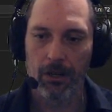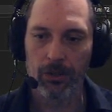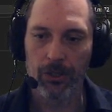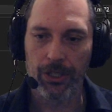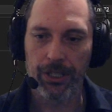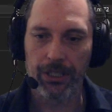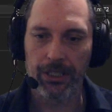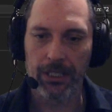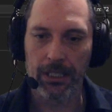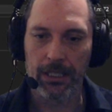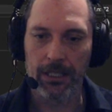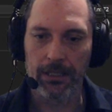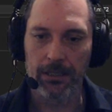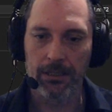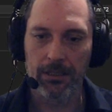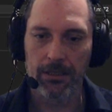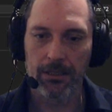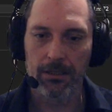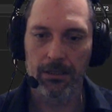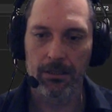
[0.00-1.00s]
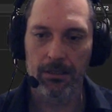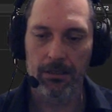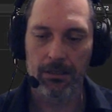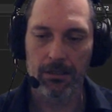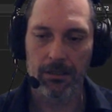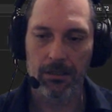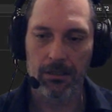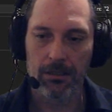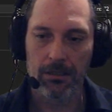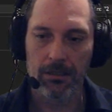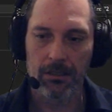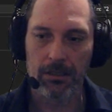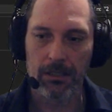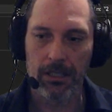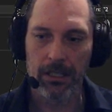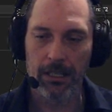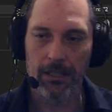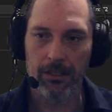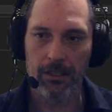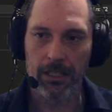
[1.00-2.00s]
look at this.
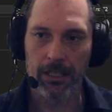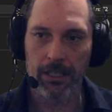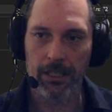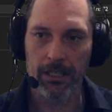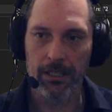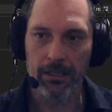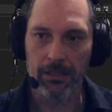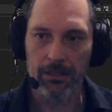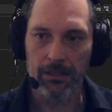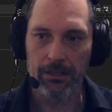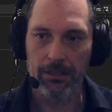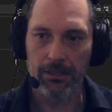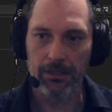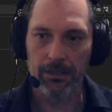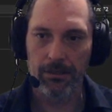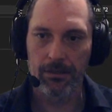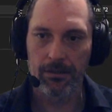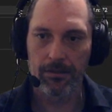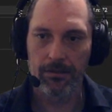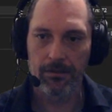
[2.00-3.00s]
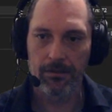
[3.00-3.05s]
Here it is.